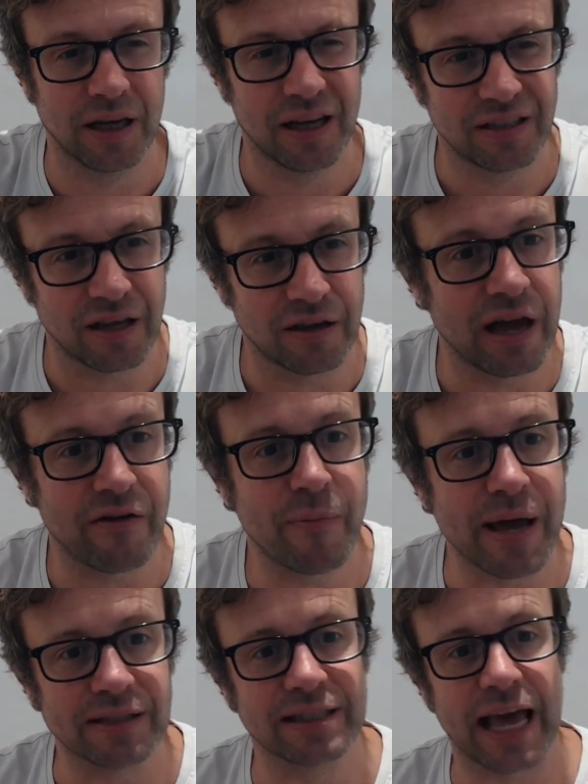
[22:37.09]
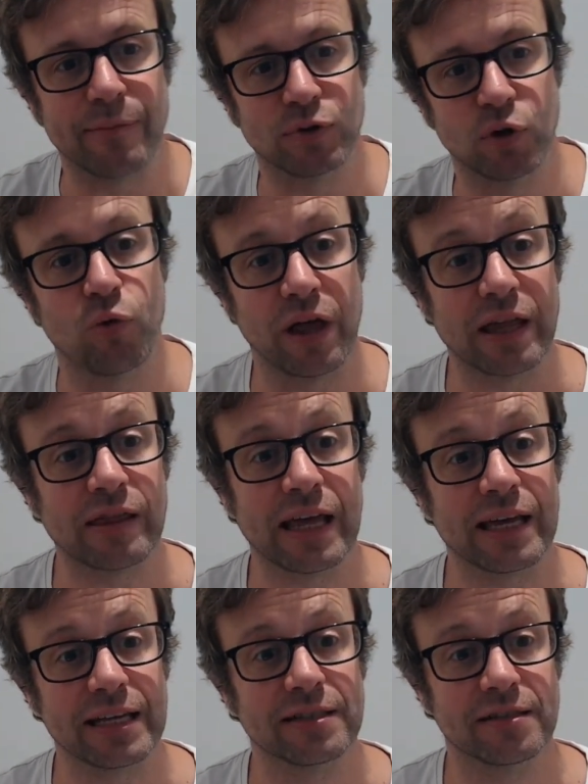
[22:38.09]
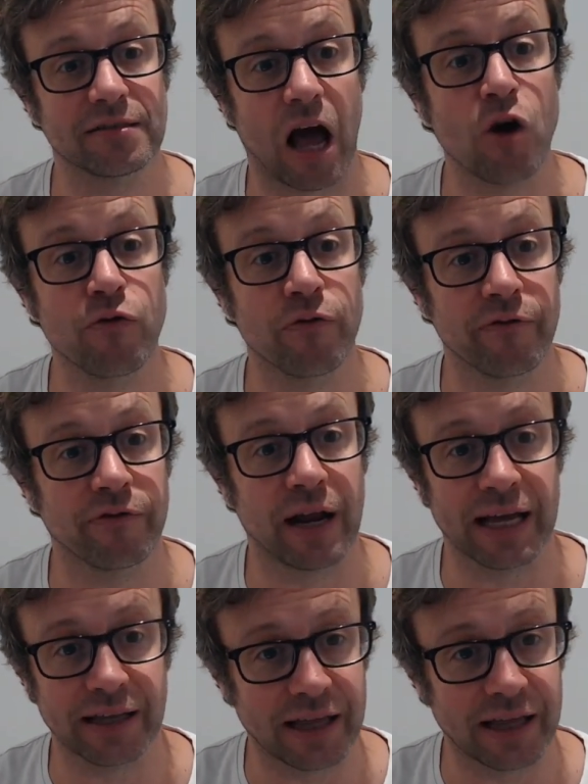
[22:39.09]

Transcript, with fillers: So they're a bit sceptical. They think it's overinflated.